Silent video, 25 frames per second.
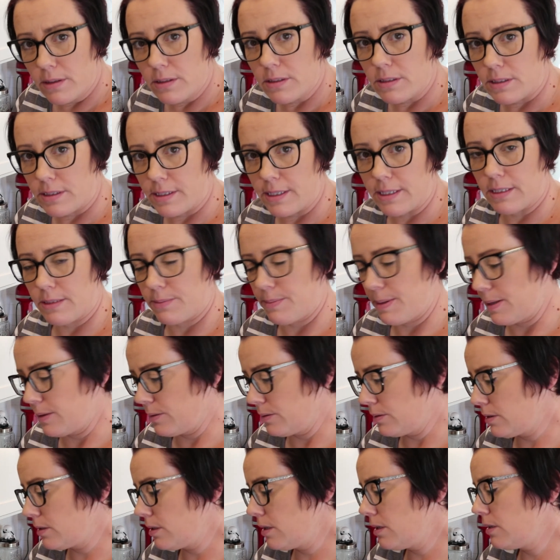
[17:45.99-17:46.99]
6
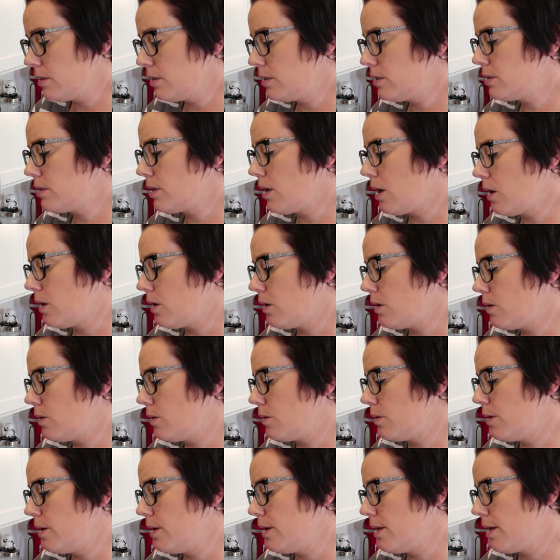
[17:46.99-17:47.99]
meals.
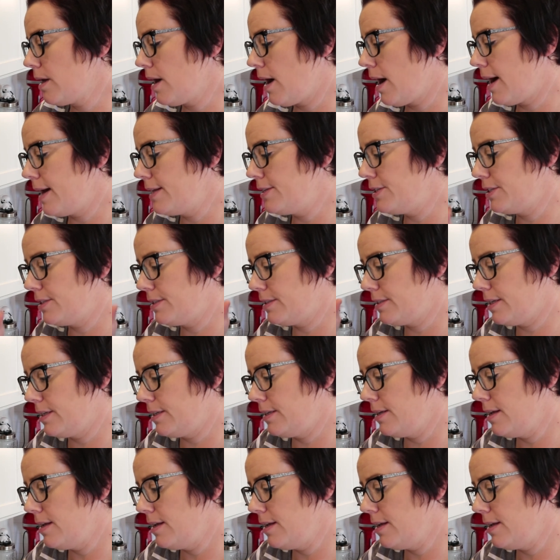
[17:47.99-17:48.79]
So I just